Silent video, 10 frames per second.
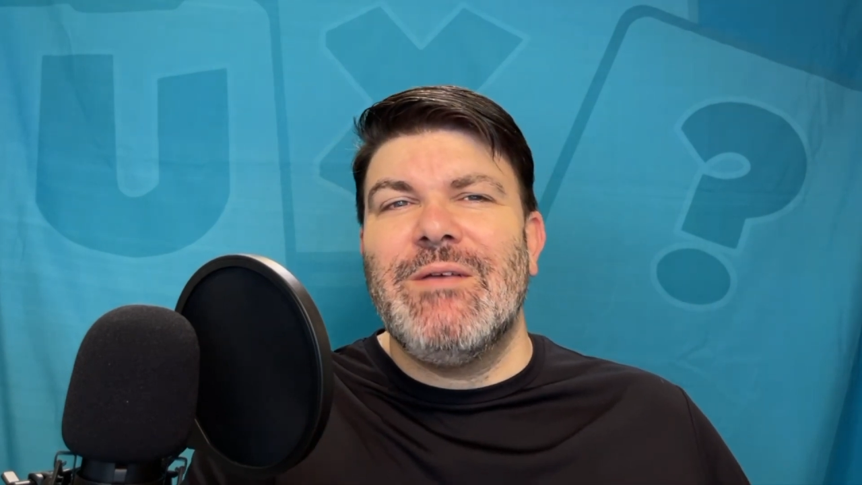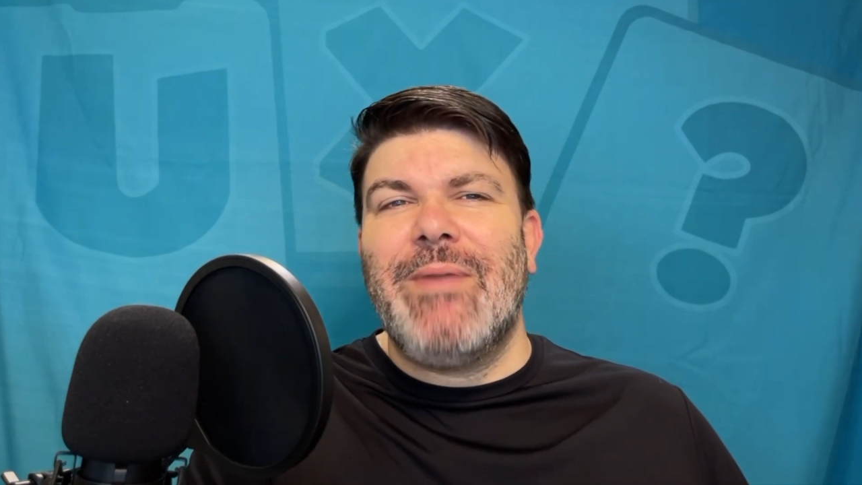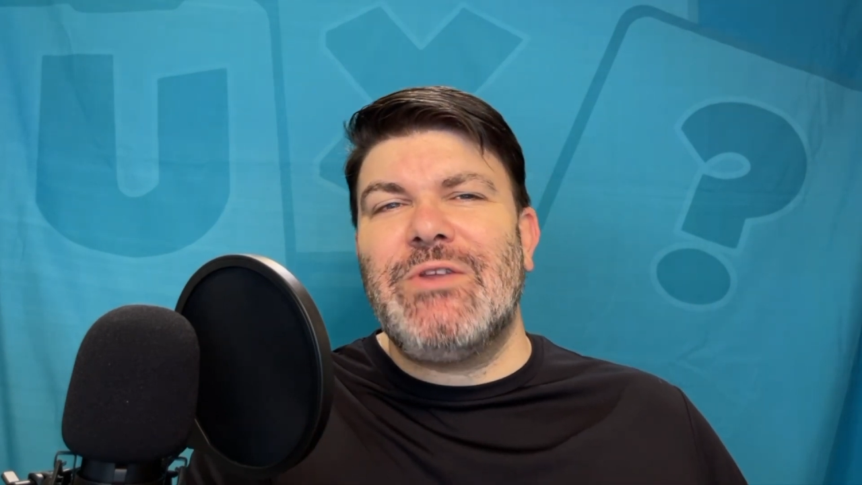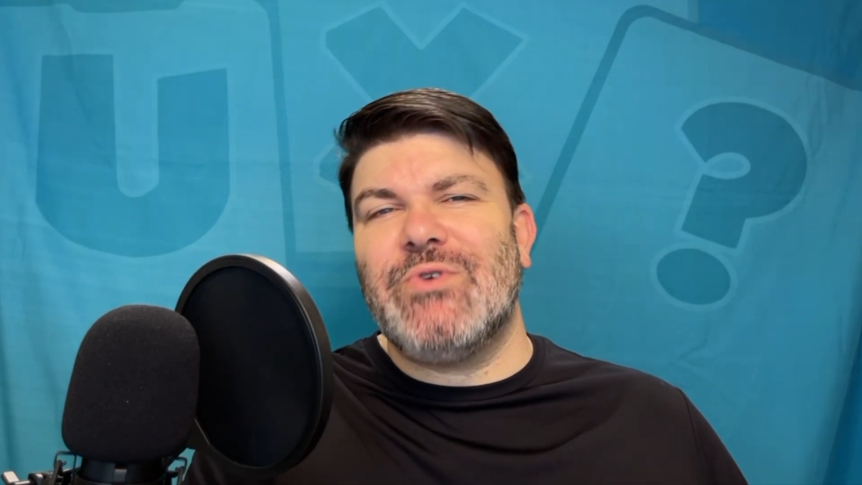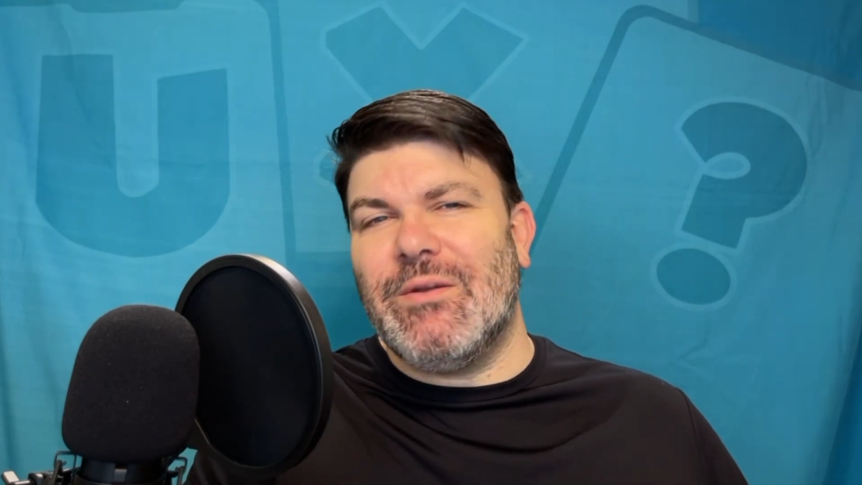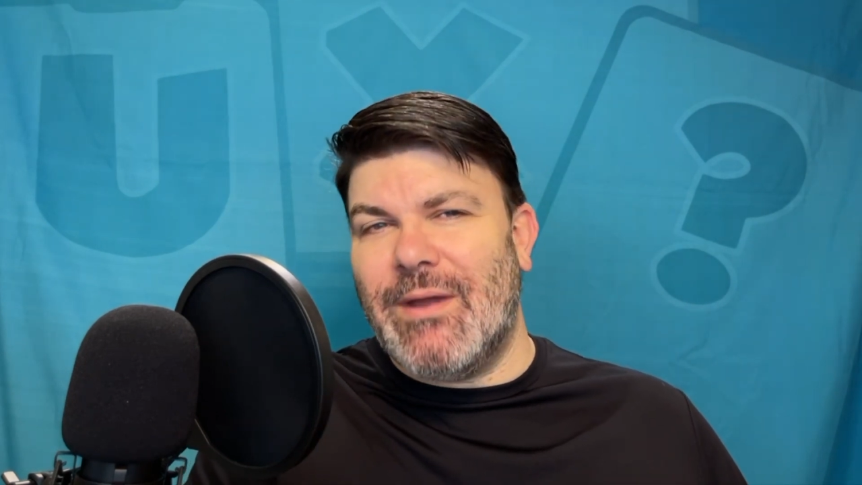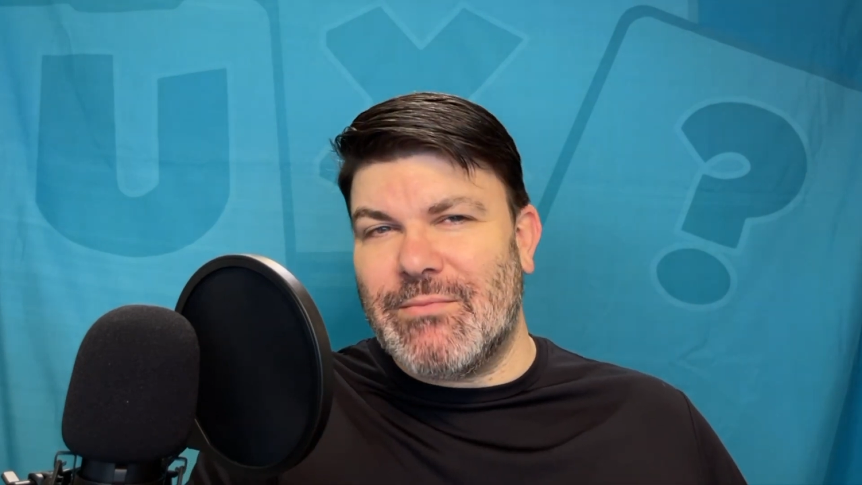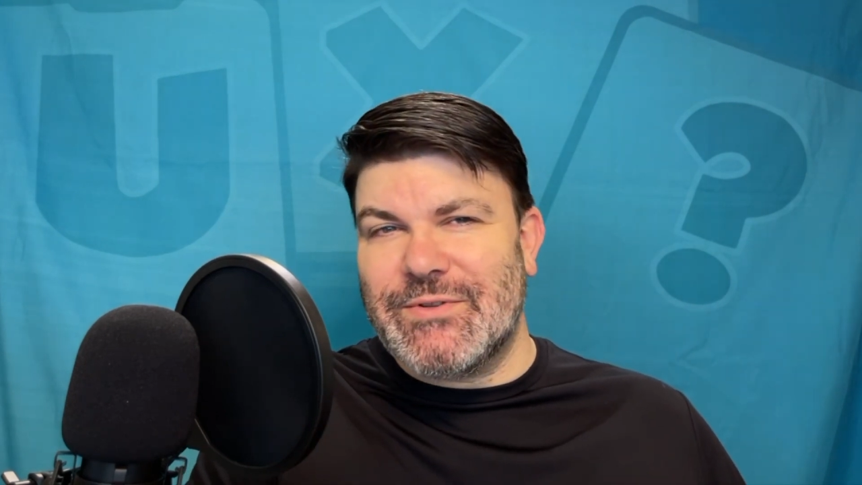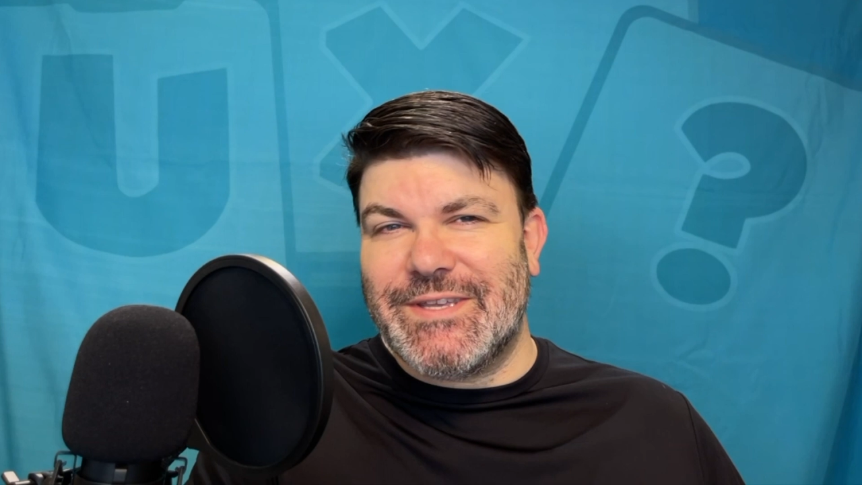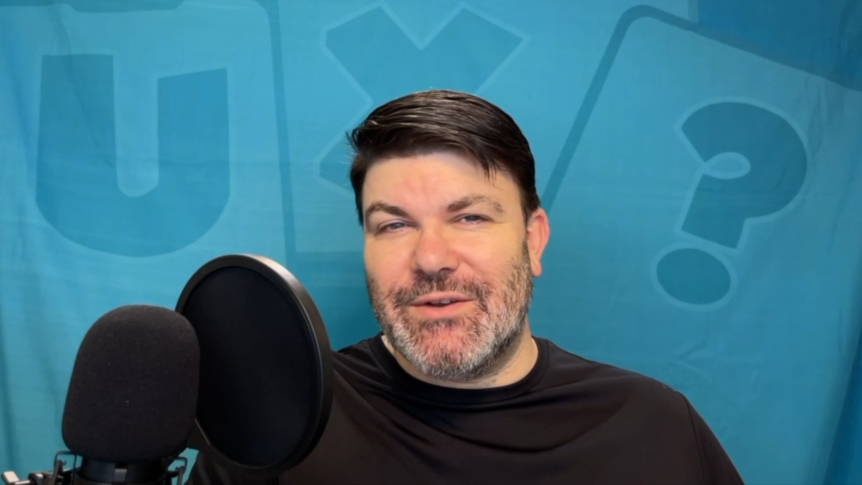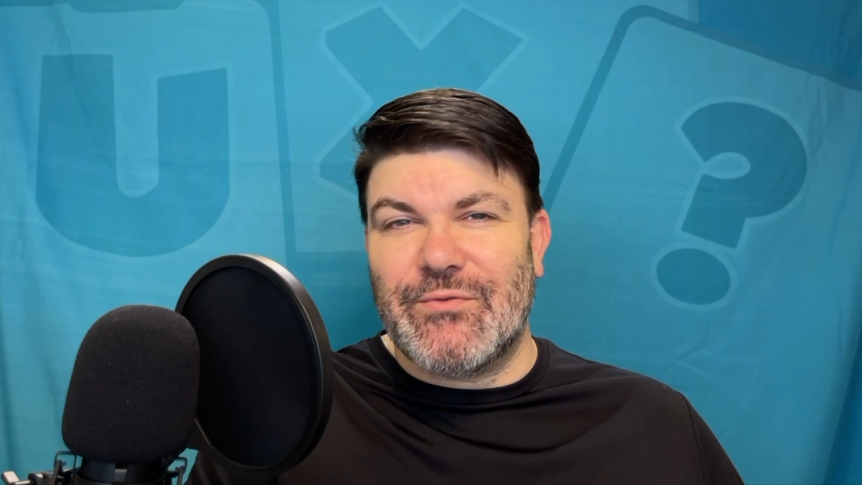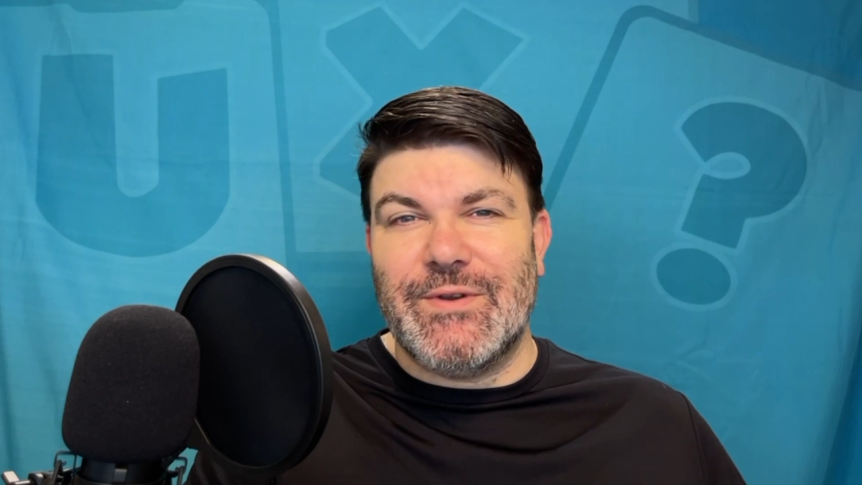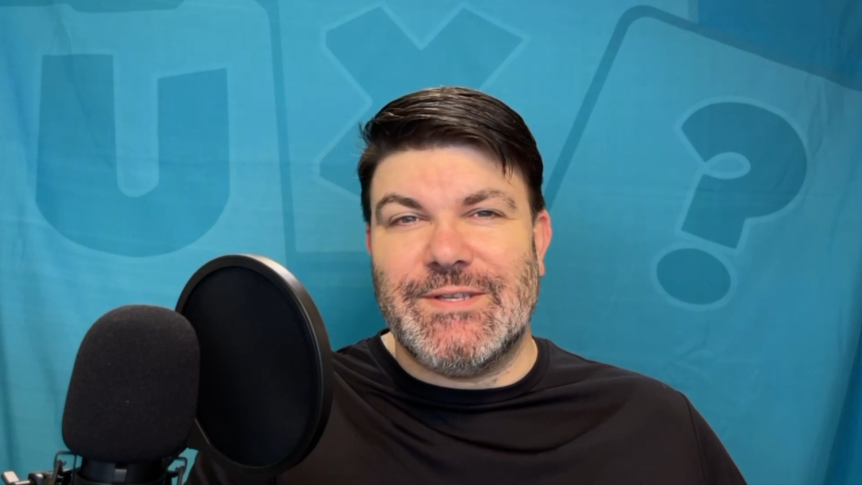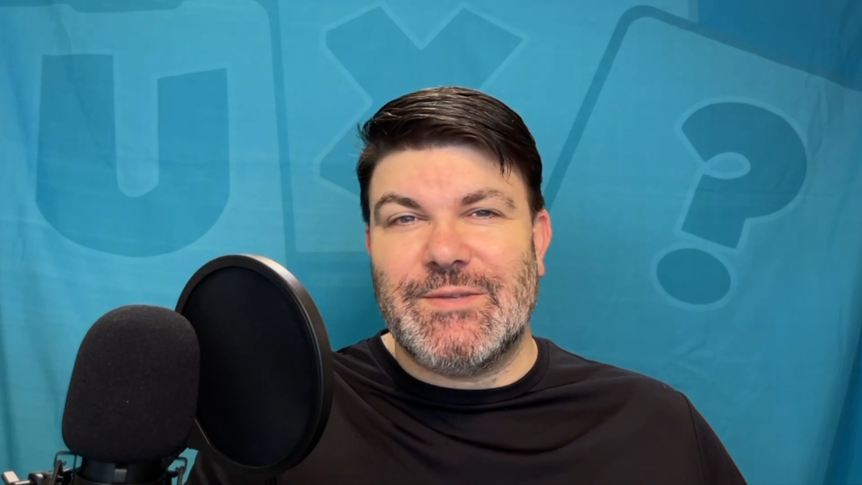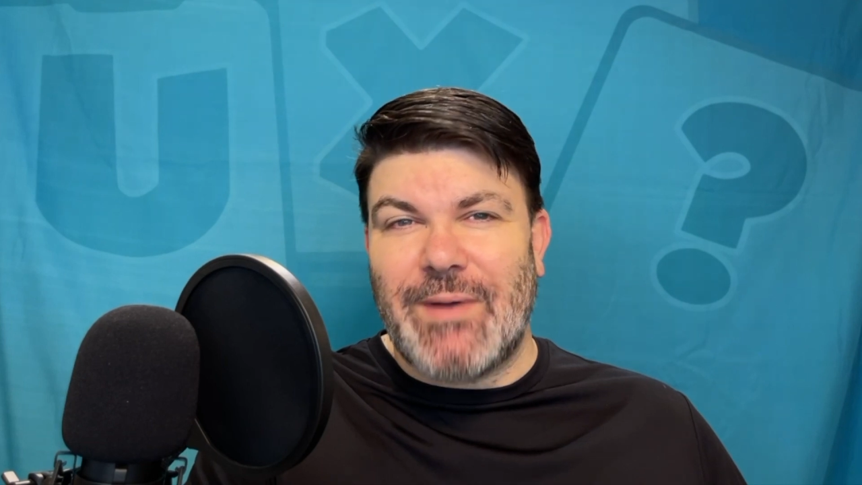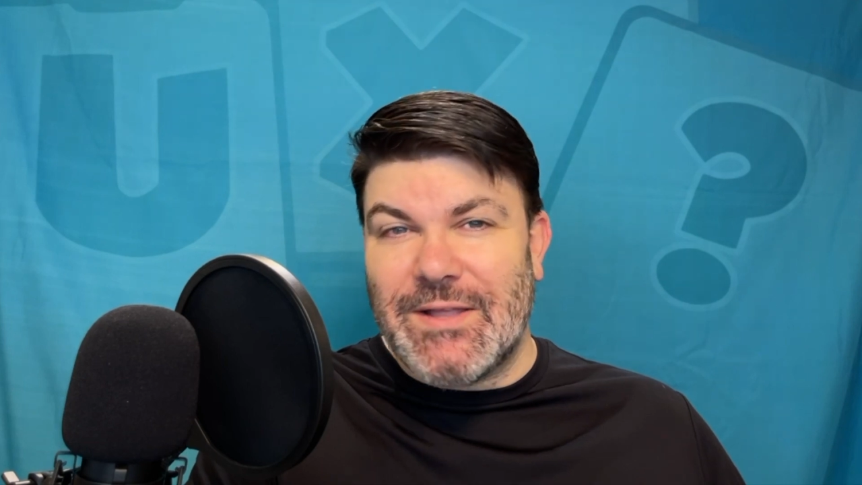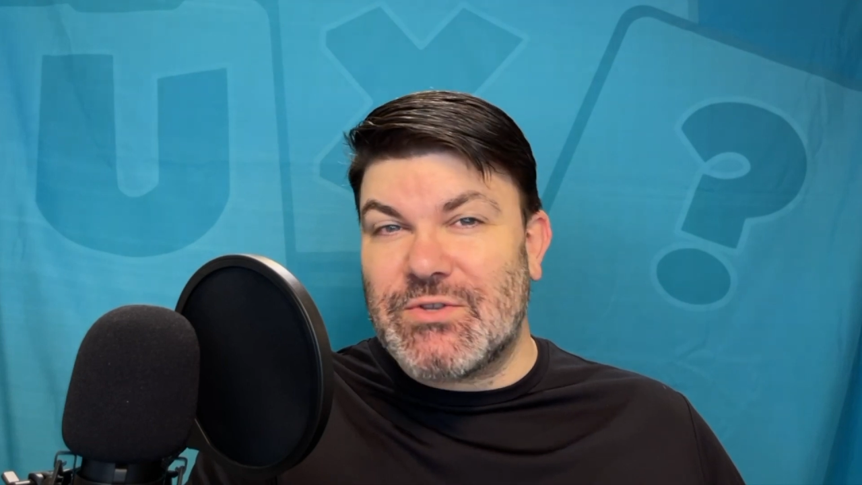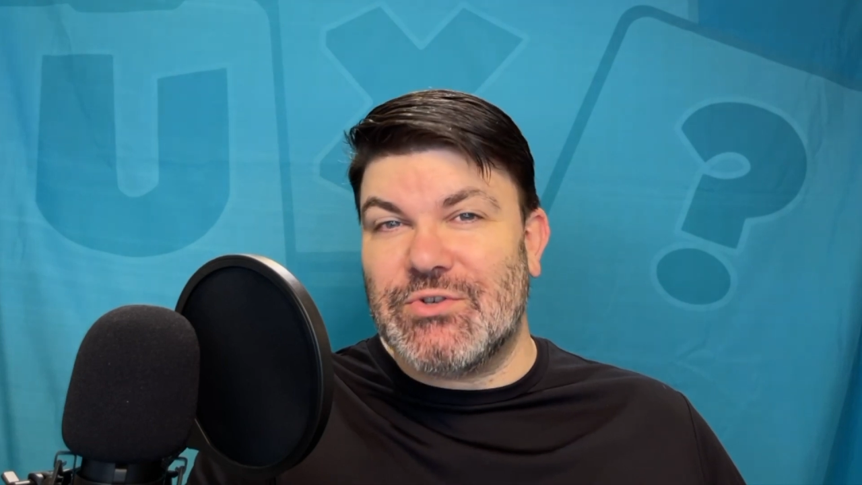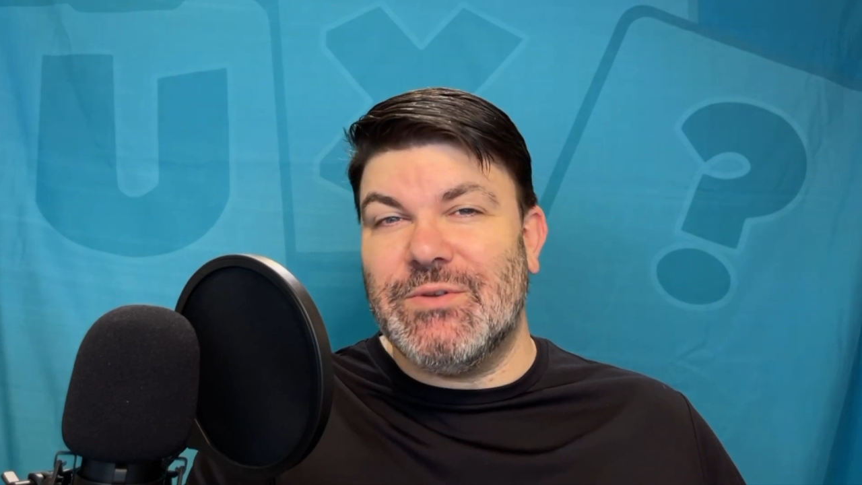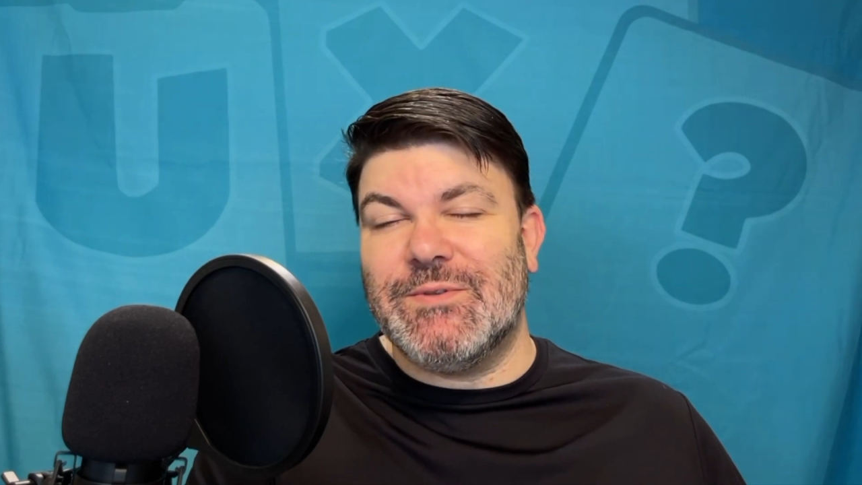Patreon members get a free
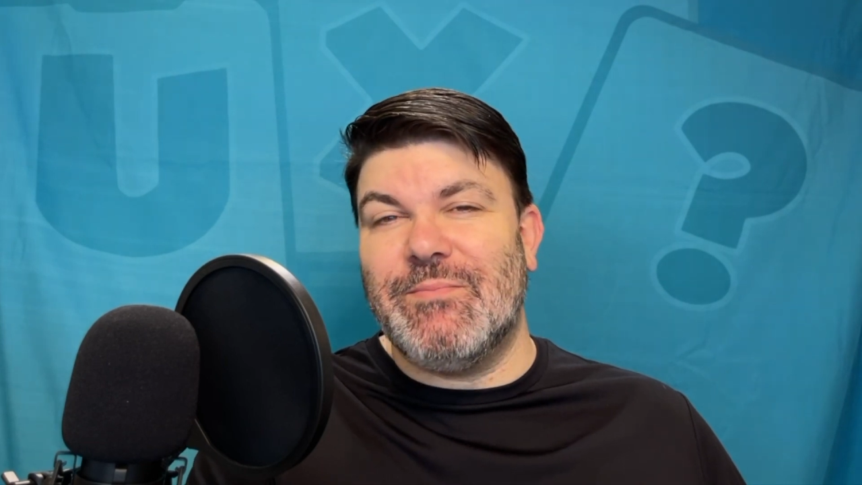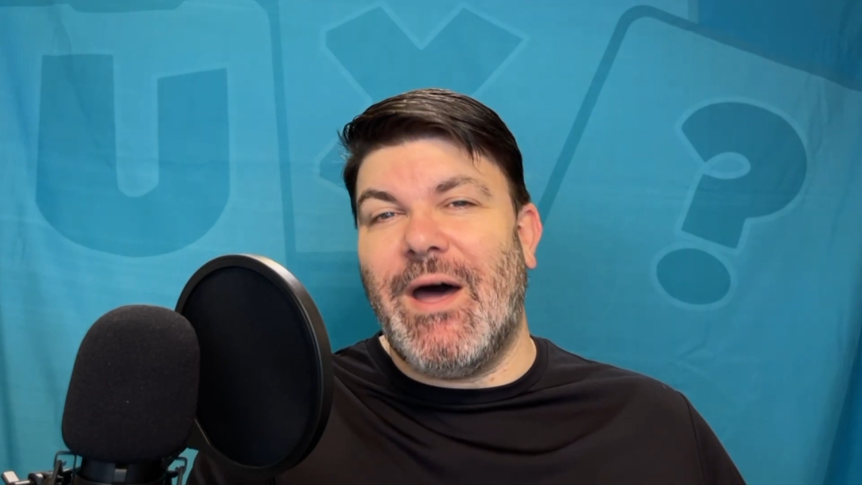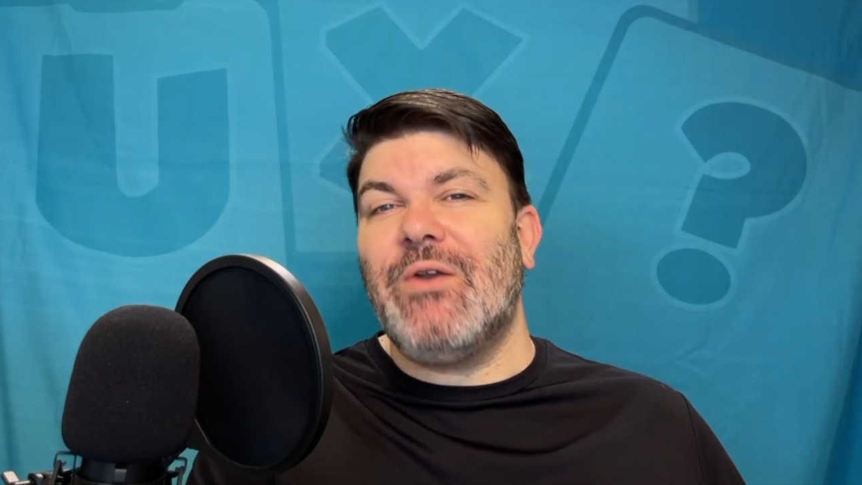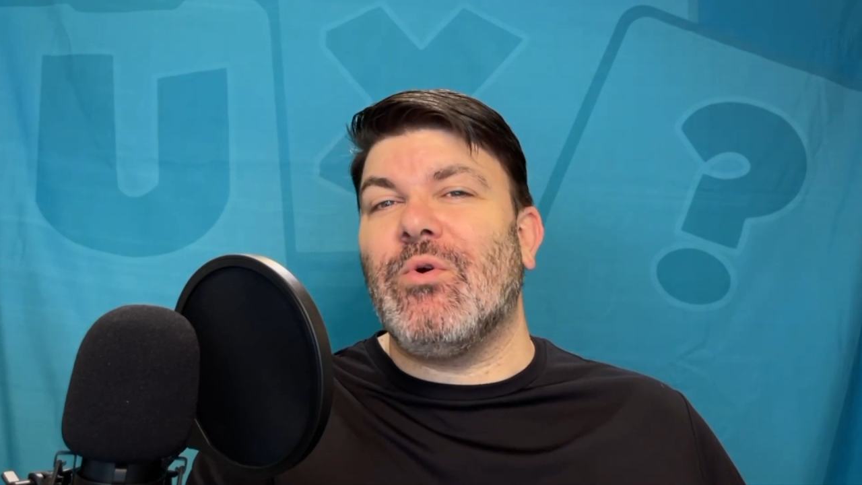sponsorship spot